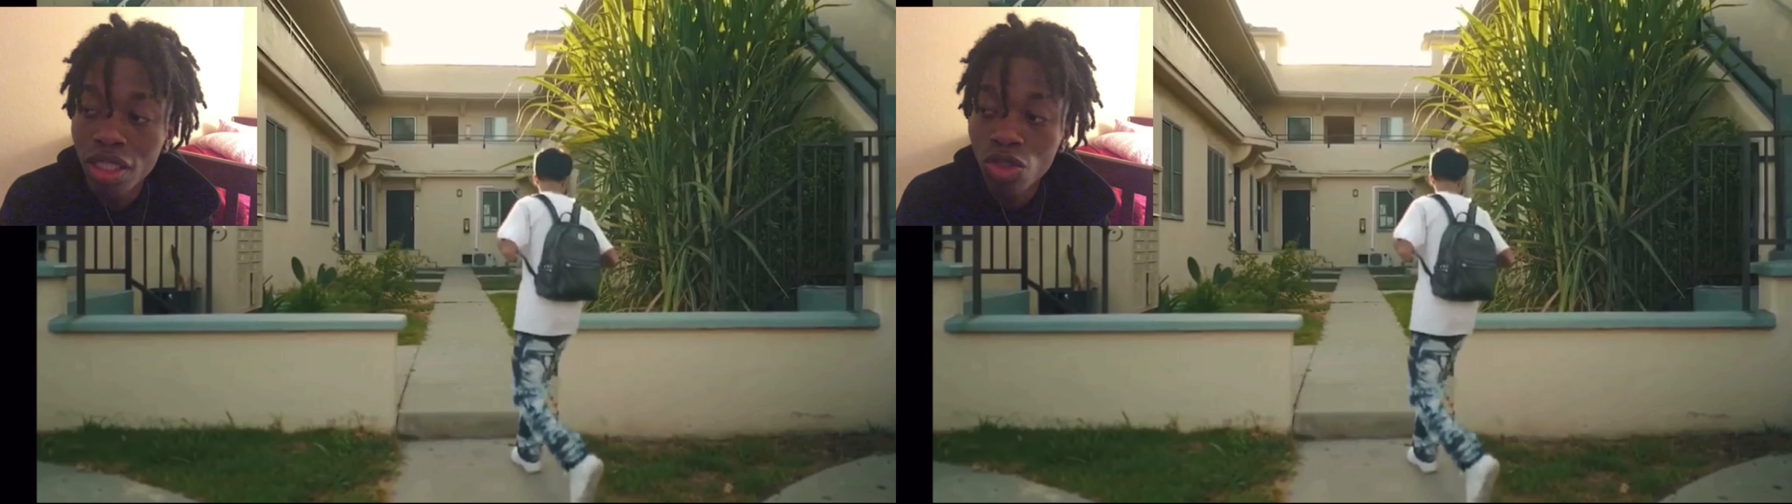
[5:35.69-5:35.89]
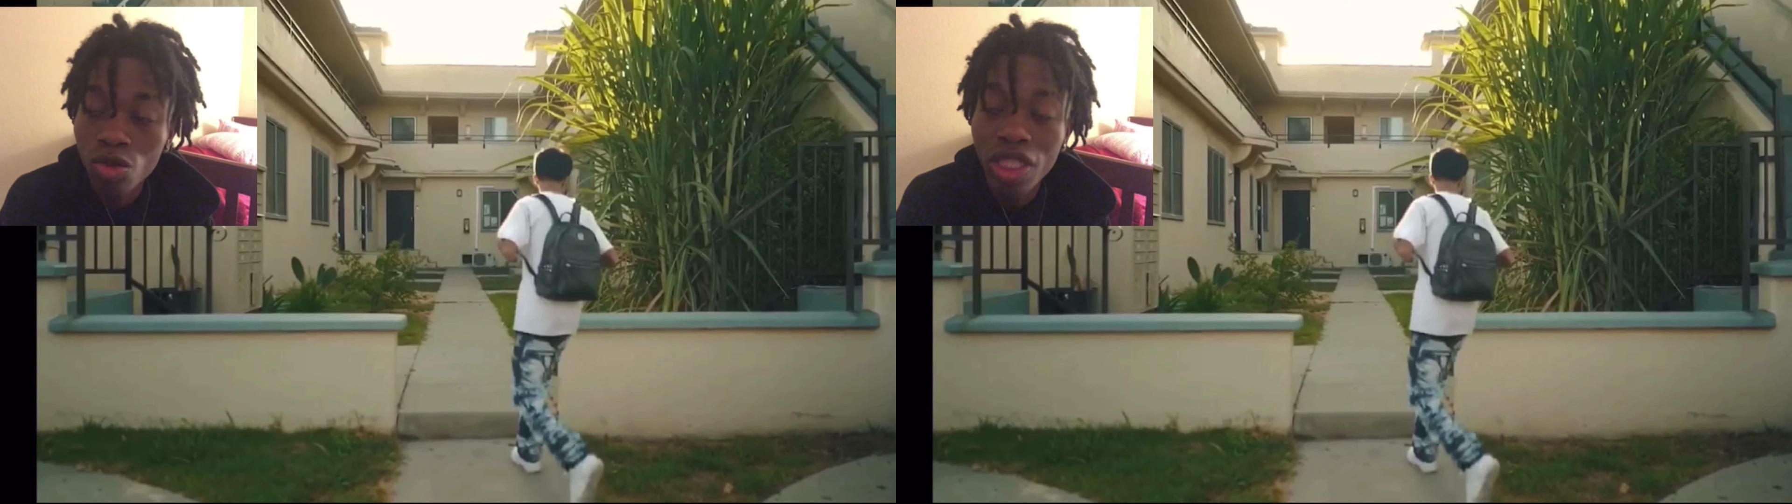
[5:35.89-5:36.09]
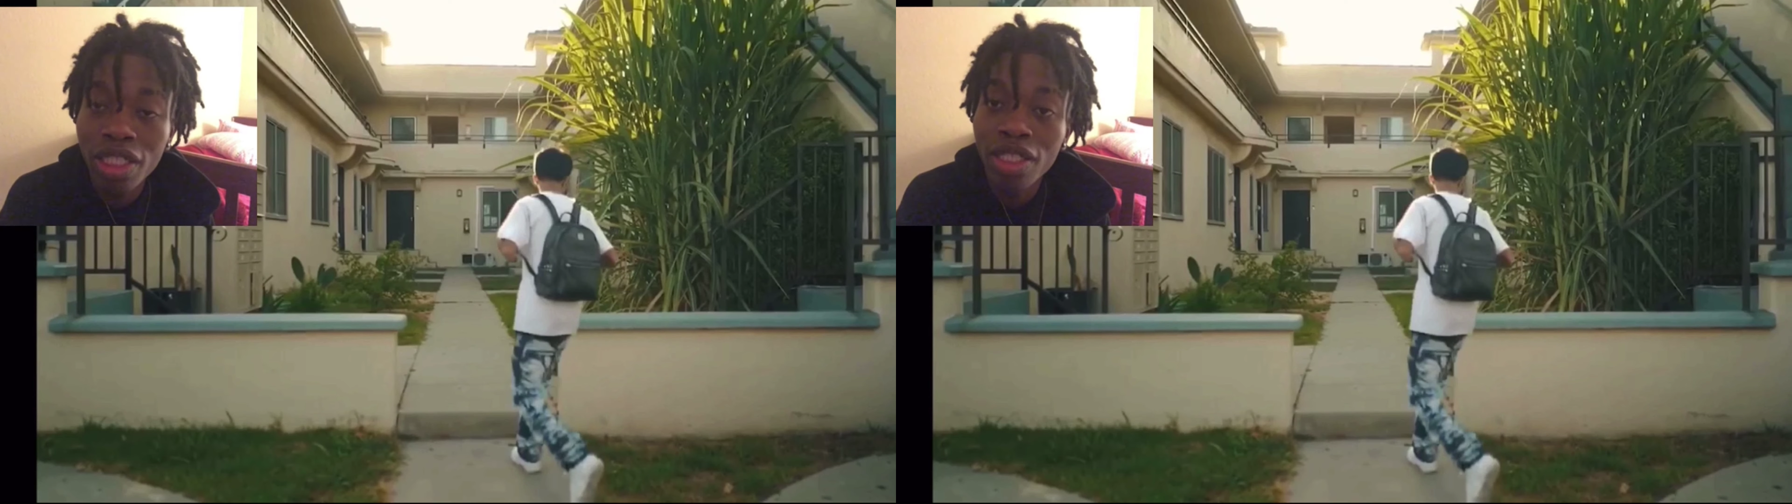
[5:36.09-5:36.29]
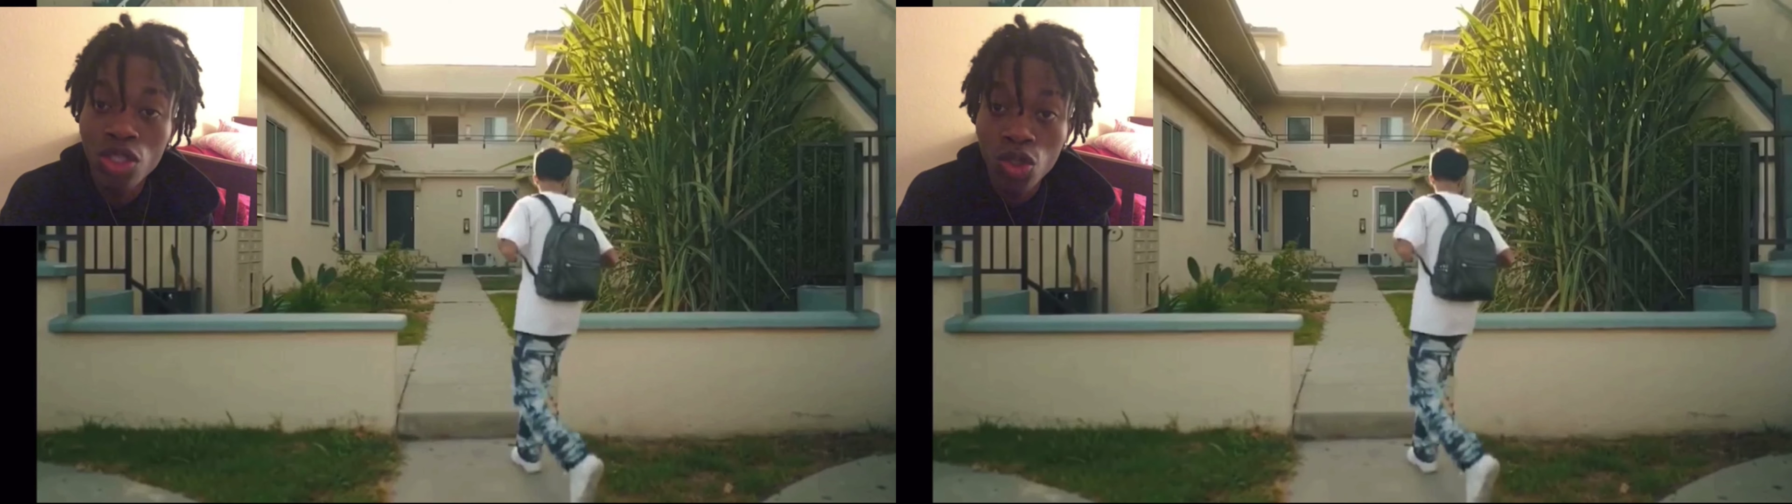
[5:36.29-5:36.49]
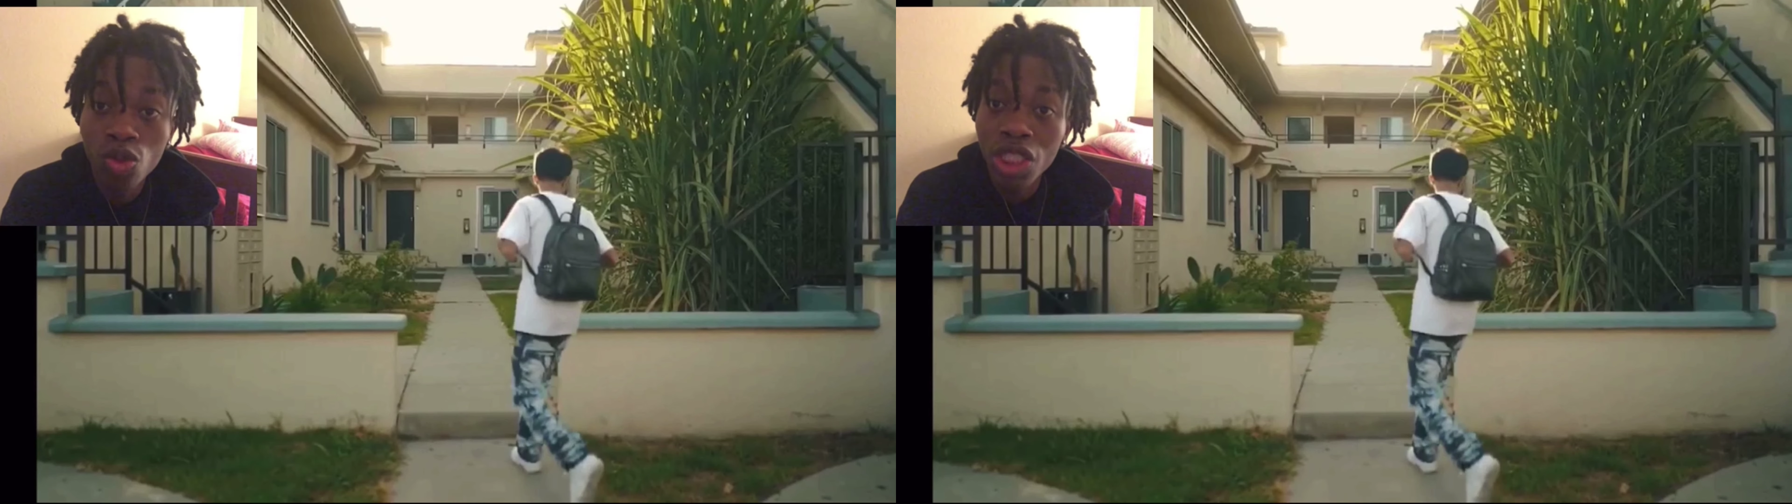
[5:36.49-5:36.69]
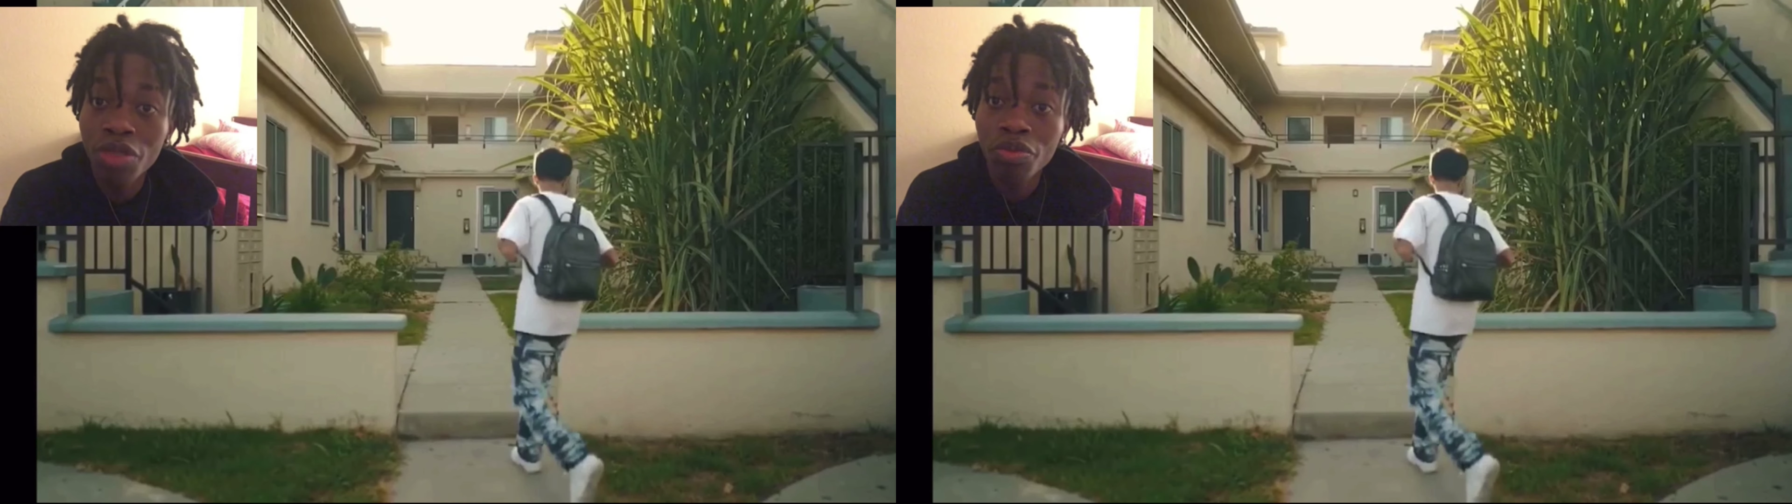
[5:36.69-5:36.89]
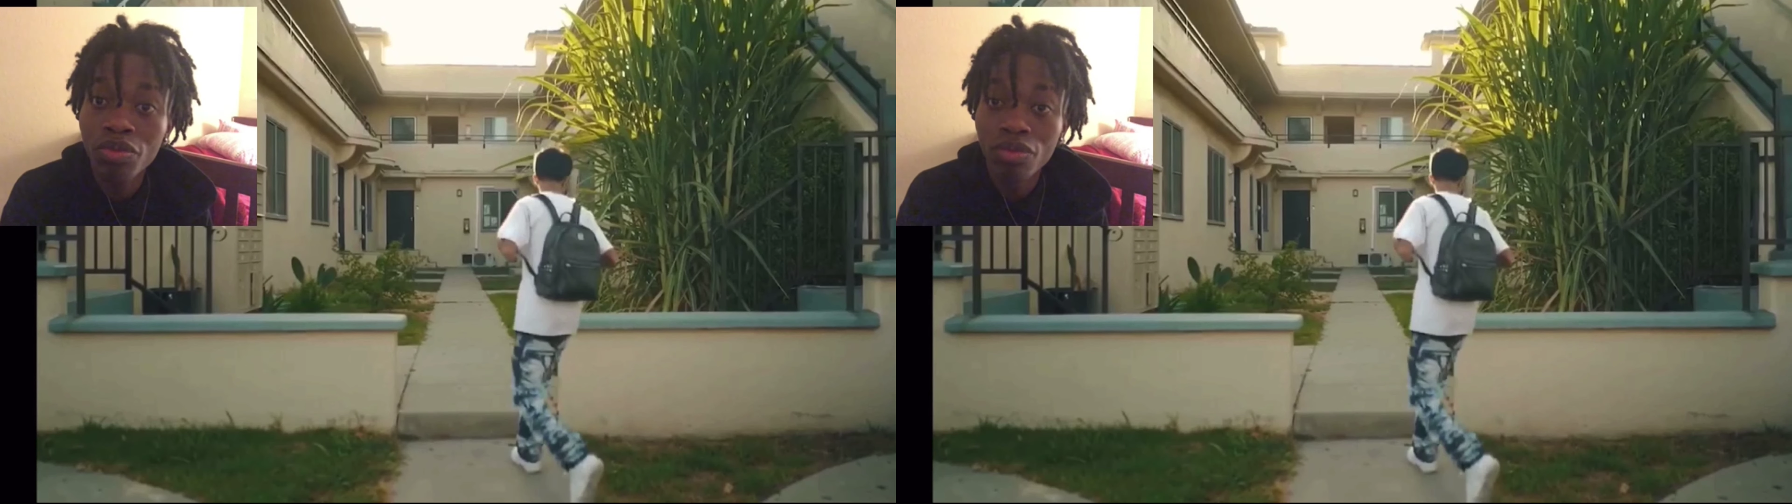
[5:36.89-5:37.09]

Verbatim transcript: you really can do it,